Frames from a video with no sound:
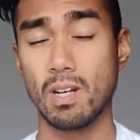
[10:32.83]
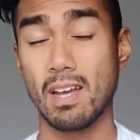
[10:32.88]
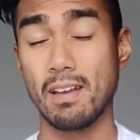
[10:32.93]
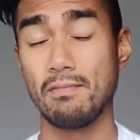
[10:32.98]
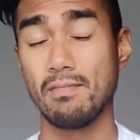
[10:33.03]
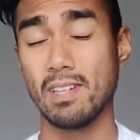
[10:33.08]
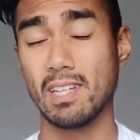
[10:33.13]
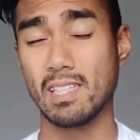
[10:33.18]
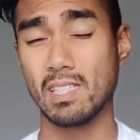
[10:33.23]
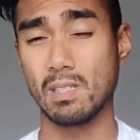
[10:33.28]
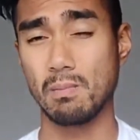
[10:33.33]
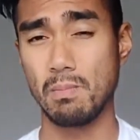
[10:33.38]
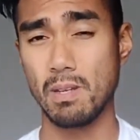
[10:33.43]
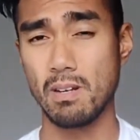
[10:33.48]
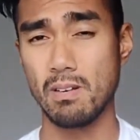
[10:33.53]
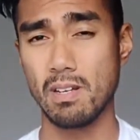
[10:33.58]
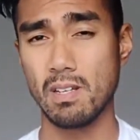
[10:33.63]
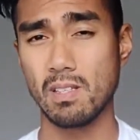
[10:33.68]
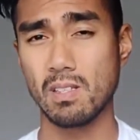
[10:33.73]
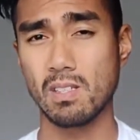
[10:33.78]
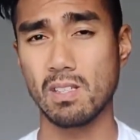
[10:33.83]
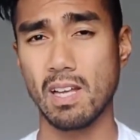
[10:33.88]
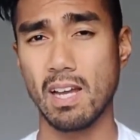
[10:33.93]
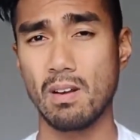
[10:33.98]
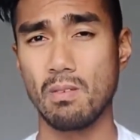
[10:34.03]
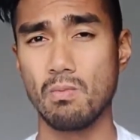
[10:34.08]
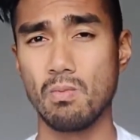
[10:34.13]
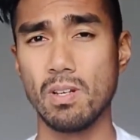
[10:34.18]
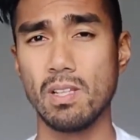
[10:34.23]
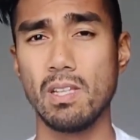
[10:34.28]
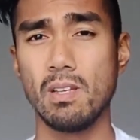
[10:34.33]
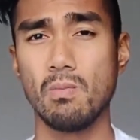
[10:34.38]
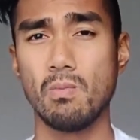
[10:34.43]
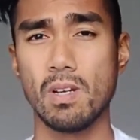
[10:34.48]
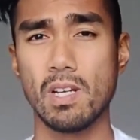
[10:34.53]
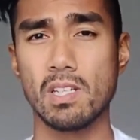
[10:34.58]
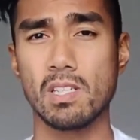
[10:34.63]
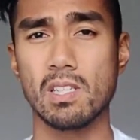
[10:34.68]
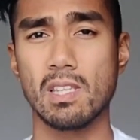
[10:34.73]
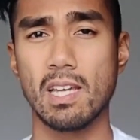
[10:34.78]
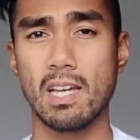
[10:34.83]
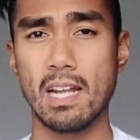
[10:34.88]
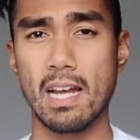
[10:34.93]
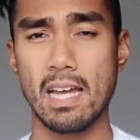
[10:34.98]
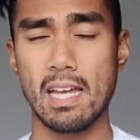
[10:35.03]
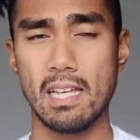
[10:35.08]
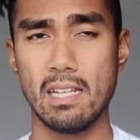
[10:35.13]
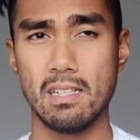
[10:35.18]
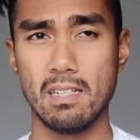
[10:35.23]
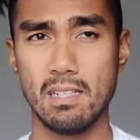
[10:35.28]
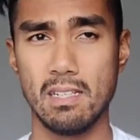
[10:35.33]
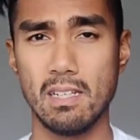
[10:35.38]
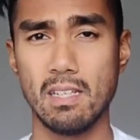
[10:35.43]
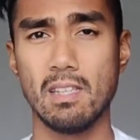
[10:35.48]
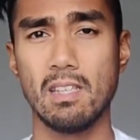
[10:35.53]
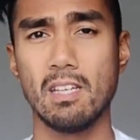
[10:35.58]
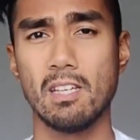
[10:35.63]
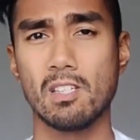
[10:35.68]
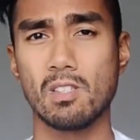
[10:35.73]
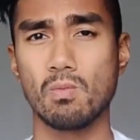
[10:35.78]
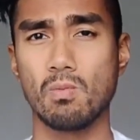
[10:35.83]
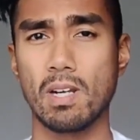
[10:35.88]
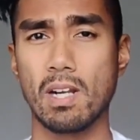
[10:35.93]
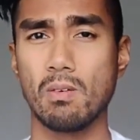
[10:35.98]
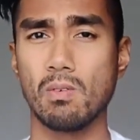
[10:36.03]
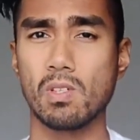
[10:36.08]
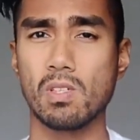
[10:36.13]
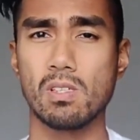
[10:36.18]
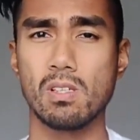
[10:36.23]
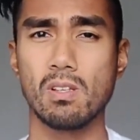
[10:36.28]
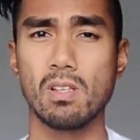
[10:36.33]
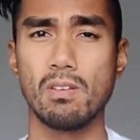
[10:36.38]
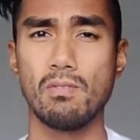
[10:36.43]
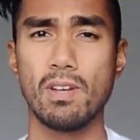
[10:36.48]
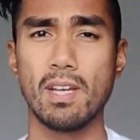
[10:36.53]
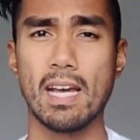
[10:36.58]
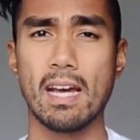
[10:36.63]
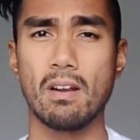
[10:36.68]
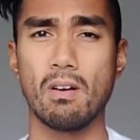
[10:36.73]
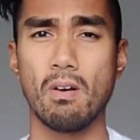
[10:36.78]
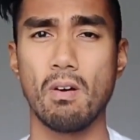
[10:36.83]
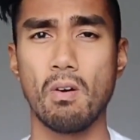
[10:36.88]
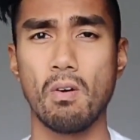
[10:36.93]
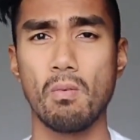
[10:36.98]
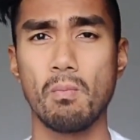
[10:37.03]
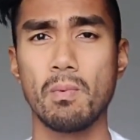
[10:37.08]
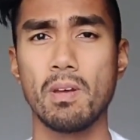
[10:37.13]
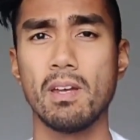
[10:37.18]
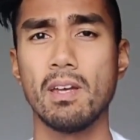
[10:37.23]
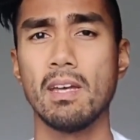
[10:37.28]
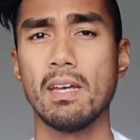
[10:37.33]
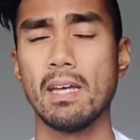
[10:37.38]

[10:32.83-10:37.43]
I've experienced, I really wish that I did this when I was still living at home,